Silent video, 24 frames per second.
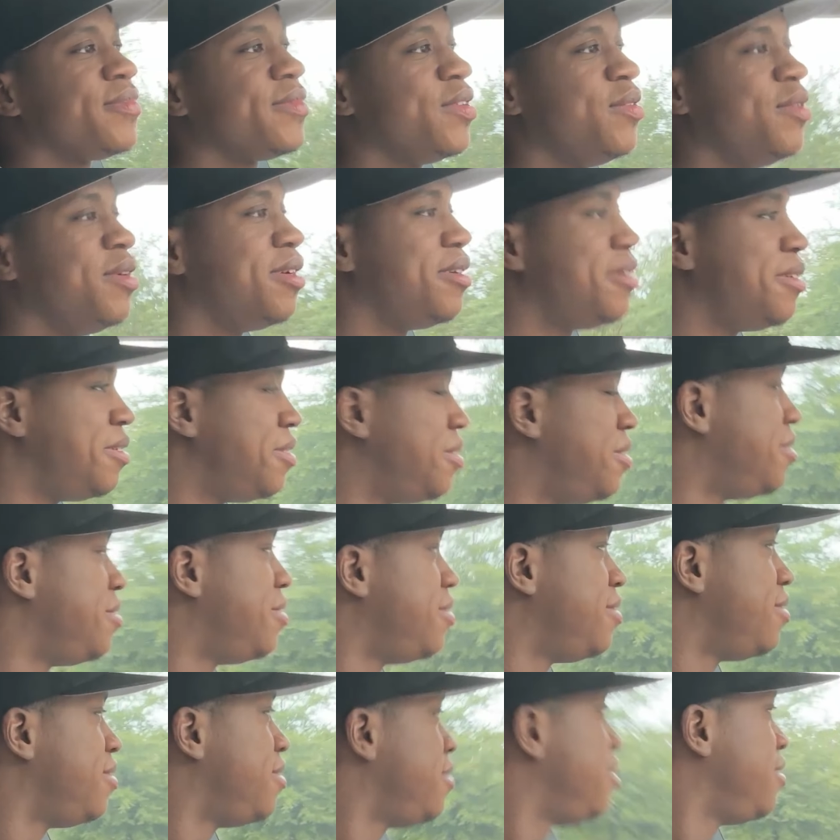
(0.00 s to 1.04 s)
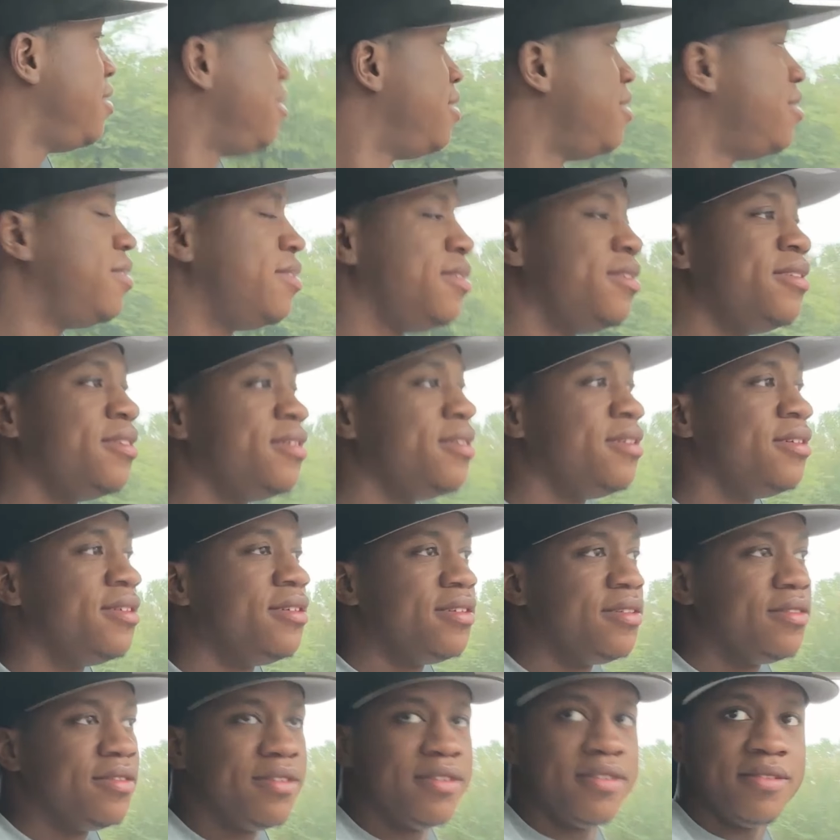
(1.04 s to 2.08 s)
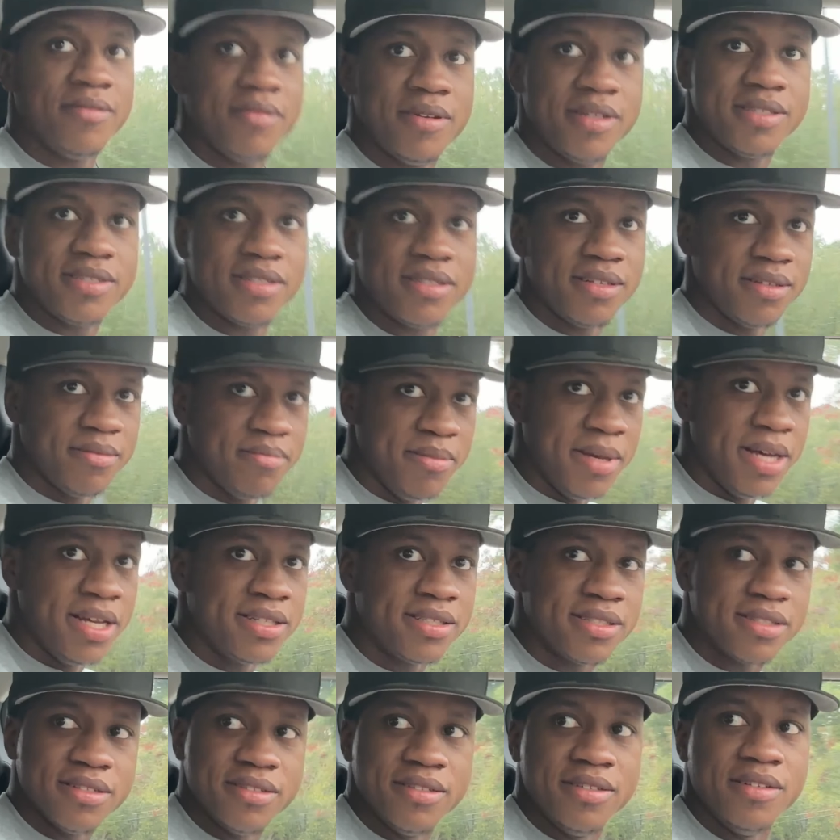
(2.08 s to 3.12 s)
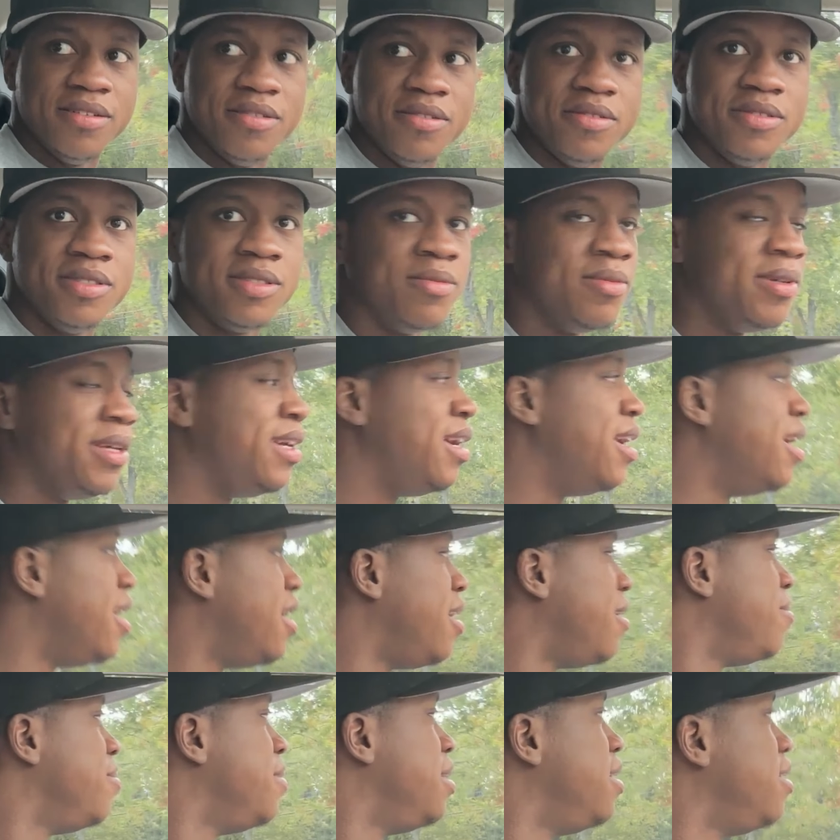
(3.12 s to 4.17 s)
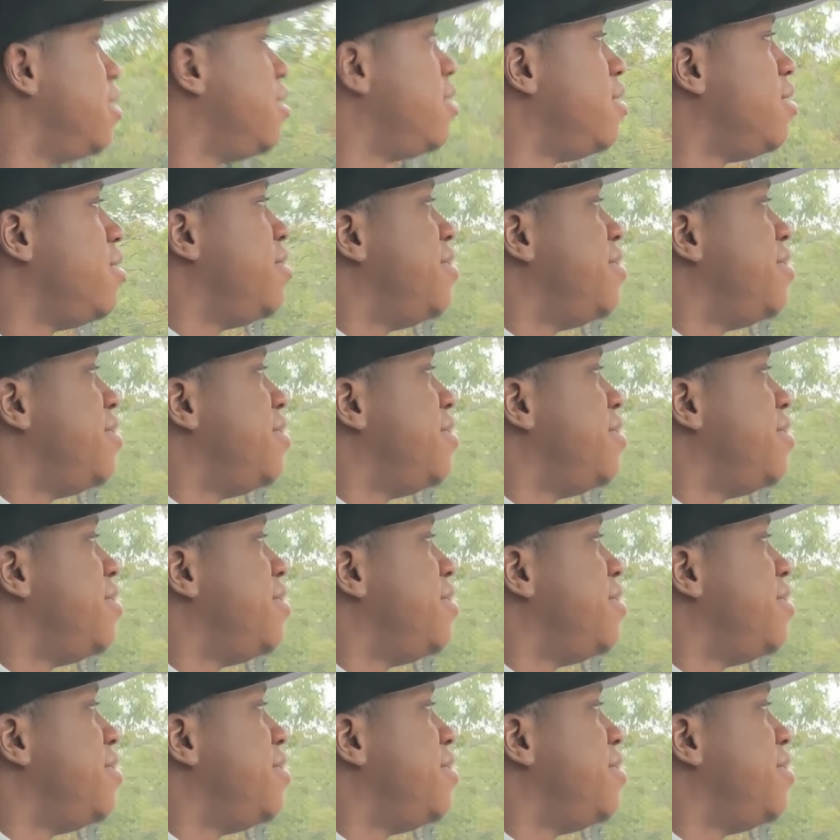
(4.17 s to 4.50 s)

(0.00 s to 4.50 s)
well, it wasn't the best of news we got, but